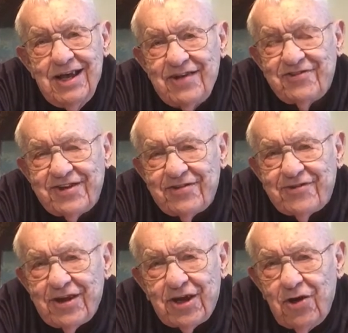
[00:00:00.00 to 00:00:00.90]

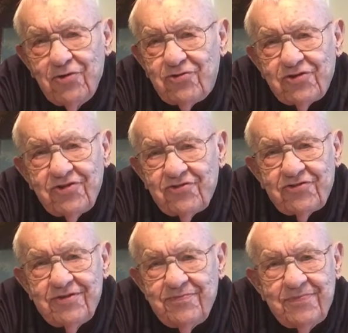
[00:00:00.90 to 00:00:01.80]
assistant
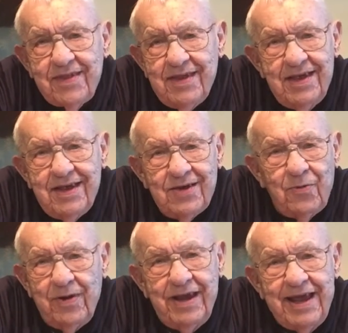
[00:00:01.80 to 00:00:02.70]
coaches.
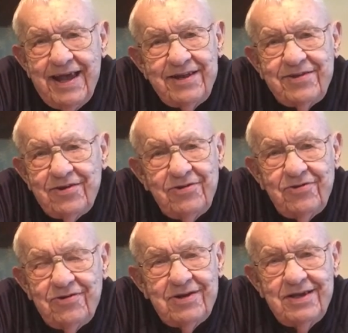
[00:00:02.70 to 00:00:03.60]
We had
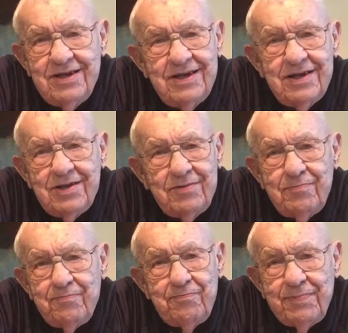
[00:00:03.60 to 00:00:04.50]
to
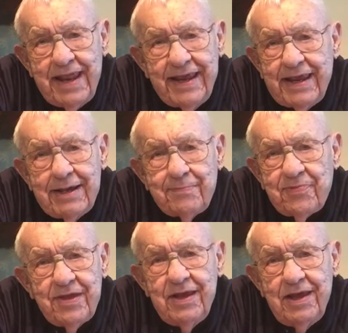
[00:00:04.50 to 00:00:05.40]
take up
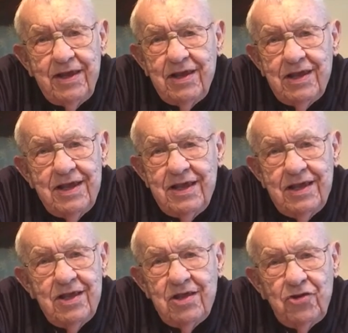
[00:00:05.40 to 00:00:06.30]
the
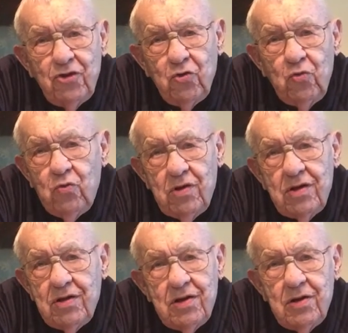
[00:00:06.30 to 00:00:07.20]
new
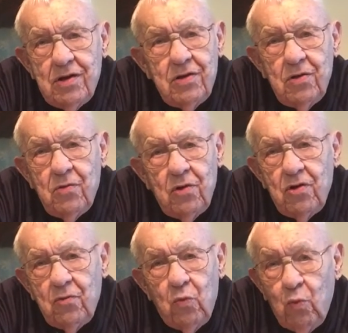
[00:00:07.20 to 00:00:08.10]

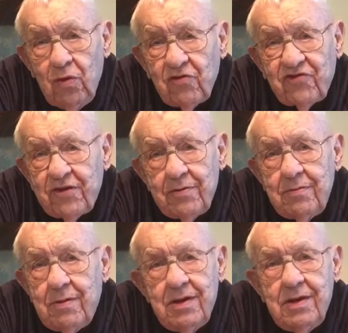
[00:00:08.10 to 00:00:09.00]

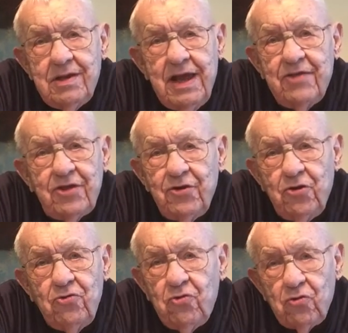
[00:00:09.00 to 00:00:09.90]
Wilson and the
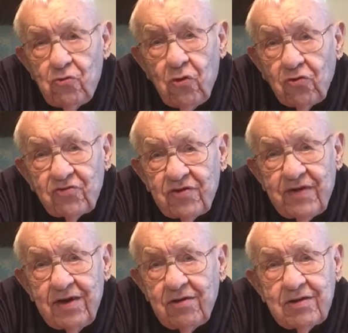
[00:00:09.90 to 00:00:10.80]
new
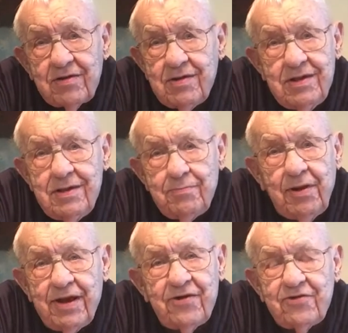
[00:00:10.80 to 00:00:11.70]
Roosevelt
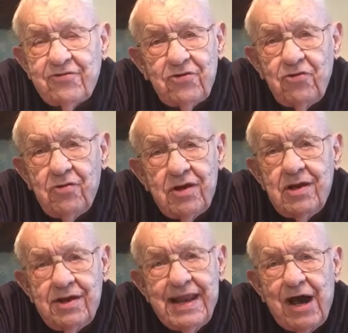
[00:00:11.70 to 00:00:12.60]
players who
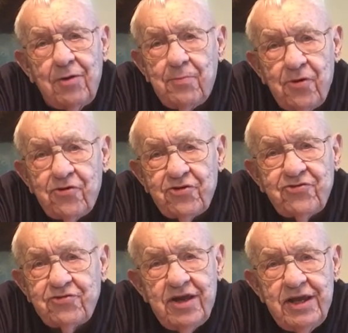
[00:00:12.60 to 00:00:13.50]
now
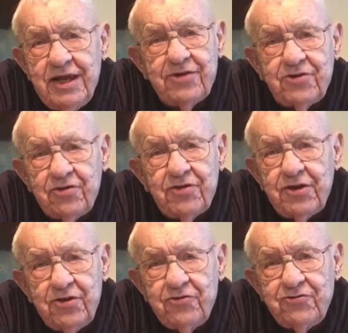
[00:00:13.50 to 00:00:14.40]
merged into the
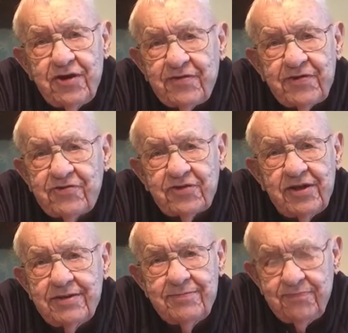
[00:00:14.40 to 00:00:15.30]
new
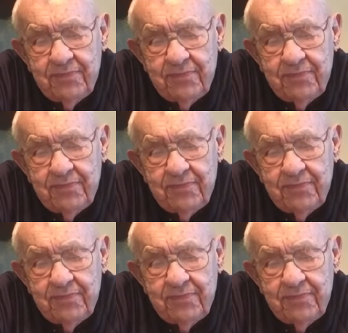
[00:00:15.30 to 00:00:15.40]
Jefferson.